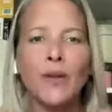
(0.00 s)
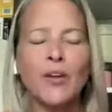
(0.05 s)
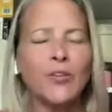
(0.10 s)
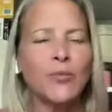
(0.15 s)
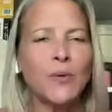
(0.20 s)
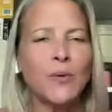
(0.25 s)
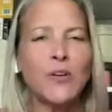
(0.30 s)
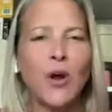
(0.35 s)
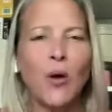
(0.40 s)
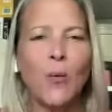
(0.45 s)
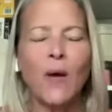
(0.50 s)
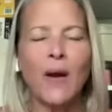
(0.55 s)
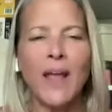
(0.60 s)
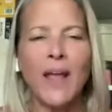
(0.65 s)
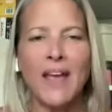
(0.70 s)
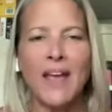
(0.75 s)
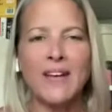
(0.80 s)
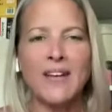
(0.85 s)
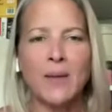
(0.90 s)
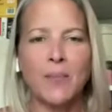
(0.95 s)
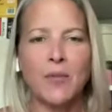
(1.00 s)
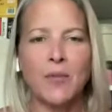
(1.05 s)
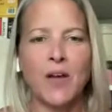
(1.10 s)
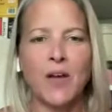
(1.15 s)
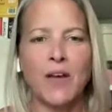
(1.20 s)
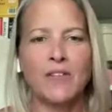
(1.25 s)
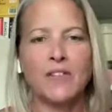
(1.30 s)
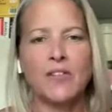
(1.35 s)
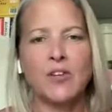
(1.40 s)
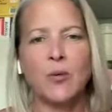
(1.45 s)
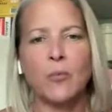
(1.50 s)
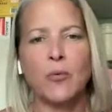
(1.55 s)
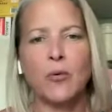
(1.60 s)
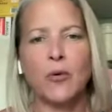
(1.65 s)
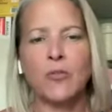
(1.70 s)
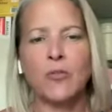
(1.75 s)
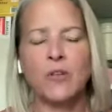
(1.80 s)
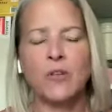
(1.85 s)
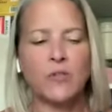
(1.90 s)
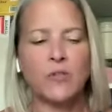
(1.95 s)
because we don't want to end up with
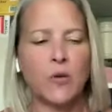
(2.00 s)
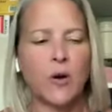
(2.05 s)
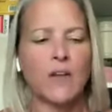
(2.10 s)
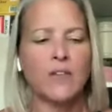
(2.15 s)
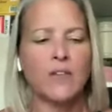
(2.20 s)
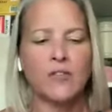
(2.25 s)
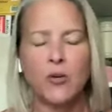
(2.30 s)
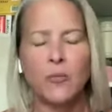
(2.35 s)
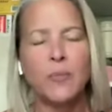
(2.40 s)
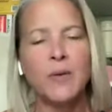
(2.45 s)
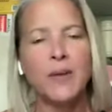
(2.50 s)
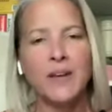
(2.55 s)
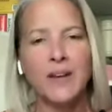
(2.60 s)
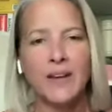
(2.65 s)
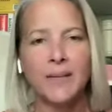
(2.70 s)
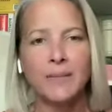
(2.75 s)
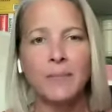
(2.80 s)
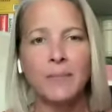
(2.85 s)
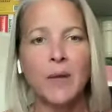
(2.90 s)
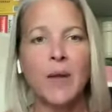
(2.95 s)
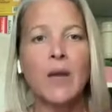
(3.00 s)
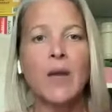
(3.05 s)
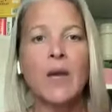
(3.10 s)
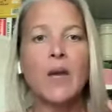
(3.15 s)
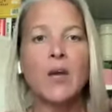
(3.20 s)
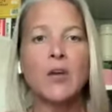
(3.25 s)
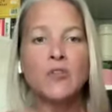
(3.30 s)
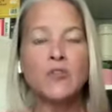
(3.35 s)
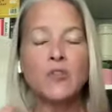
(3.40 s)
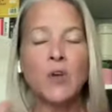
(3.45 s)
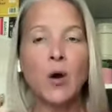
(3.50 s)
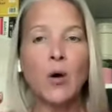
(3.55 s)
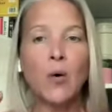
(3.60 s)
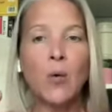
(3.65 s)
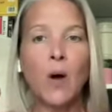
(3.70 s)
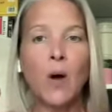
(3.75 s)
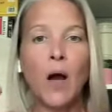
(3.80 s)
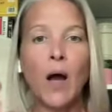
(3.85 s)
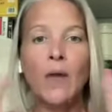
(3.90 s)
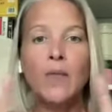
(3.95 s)
osteoporosis or osteopenia.
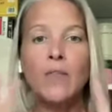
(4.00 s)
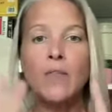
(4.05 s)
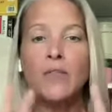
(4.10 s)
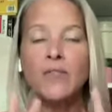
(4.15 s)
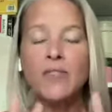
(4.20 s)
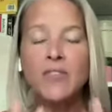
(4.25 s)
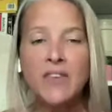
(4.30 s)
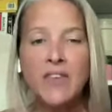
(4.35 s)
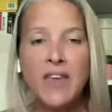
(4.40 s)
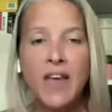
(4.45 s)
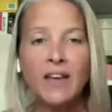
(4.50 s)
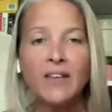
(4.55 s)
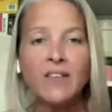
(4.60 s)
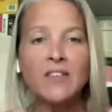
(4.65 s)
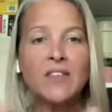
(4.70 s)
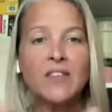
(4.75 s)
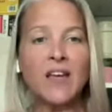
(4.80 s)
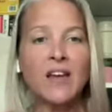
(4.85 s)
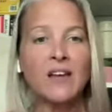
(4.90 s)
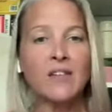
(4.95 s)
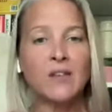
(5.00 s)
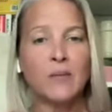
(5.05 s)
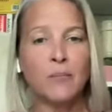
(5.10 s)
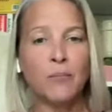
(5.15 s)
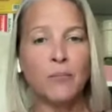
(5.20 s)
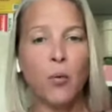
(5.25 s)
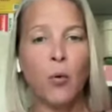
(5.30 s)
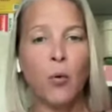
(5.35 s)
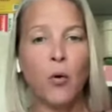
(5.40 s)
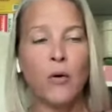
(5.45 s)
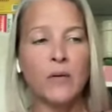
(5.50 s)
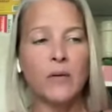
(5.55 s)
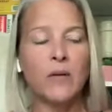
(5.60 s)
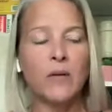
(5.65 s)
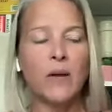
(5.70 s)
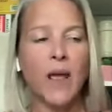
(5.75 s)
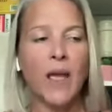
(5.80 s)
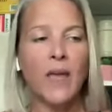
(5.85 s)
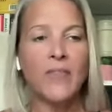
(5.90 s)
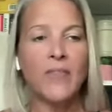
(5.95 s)
So, yes, that is
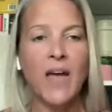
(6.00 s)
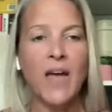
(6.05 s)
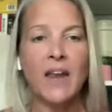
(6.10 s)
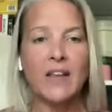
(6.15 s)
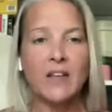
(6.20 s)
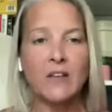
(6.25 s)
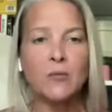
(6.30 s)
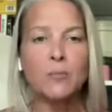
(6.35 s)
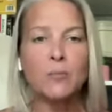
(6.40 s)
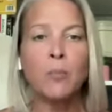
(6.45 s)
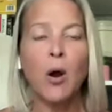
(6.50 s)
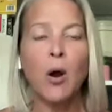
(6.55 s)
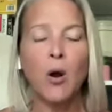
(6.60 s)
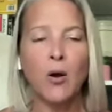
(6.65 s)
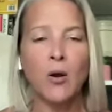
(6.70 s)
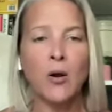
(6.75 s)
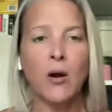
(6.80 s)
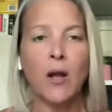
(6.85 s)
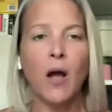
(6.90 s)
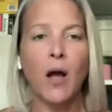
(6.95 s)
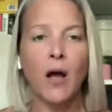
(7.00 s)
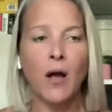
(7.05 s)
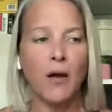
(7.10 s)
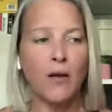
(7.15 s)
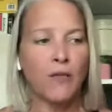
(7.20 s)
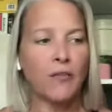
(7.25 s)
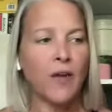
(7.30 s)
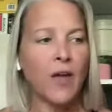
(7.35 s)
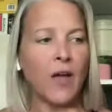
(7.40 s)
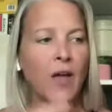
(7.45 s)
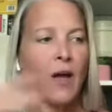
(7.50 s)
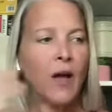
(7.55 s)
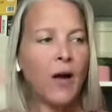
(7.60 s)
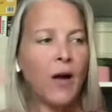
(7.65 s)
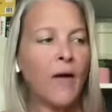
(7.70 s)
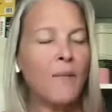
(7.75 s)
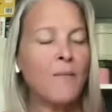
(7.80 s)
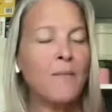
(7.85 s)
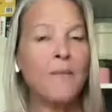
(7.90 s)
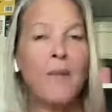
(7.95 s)
important. And that is part of
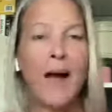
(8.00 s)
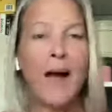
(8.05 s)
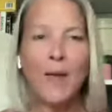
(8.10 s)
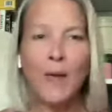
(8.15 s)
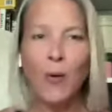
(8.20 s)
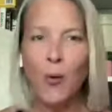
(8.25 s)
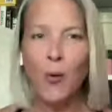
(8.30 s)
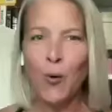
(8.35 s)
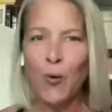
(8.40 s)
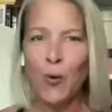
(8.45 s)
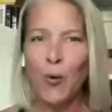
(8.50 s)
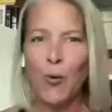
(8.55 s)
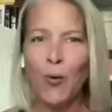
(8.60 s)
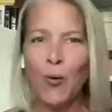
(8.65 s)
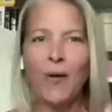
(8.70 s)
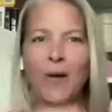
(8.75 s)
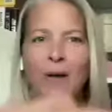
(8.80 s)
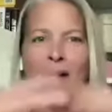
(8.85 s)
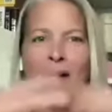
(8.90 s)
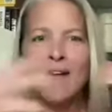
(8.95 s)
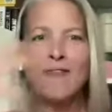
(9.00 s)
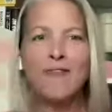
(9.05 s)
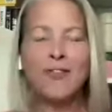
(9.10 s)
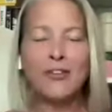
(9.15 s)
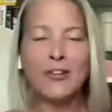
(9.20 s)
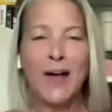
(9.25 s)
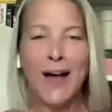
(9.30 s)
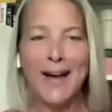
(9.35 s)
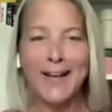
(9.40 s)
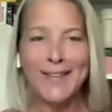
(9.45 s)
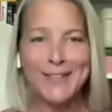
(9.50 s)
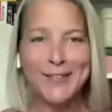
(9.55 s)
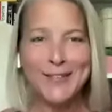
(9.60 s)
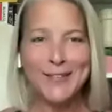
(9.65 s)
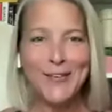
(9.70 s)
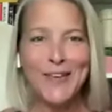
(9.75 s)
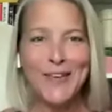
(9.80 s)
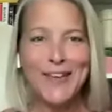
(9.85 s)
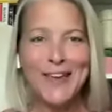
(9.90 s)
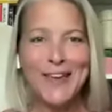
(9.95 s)
my whole
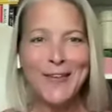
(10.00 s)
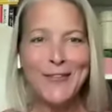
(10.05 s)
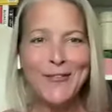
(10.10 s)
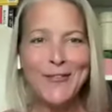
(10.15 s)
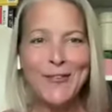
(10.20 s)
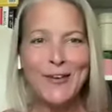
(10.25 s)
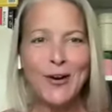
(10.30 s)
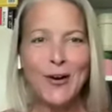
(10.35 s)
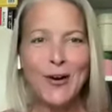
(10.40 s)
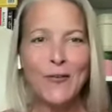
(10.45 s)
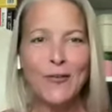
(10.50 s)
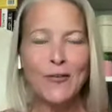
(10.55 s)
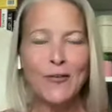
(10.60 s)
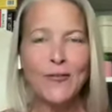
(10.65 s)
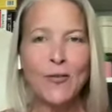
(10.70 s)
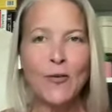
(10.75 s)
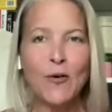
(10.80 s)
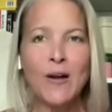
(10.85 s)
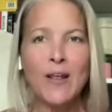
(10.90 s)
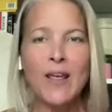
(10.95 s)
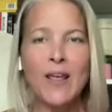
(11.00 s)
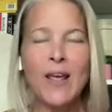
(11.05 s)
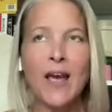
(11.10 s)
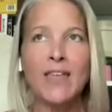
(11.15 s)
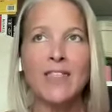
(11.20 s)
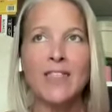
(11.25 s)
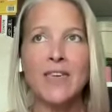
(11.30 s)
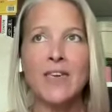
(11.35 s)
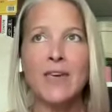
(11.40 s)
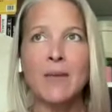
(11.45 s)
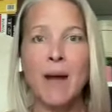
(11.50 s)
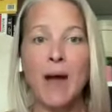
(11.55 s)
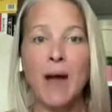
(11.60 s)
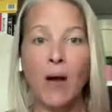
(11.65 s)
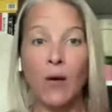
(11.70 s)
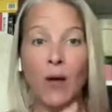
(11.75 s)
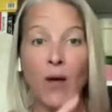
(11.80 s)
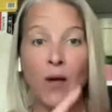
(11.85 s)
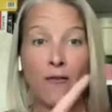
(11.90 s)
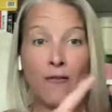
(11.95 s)
philosophy of Fit Over 40. I think
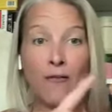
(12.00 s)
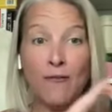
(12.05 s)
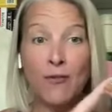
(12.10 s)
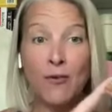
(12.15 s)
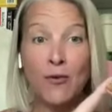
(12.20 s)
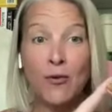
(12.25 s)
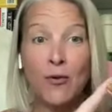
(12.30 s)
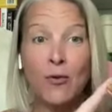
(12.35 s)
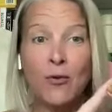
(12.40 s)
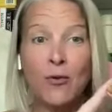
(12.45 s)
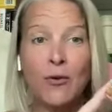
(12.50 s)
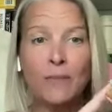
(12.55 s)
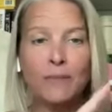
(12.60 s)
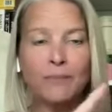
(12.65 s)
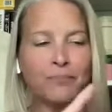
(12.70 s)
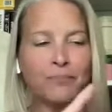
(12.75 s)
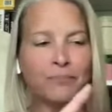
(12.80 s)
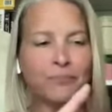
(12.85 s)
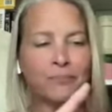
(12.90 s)
about food,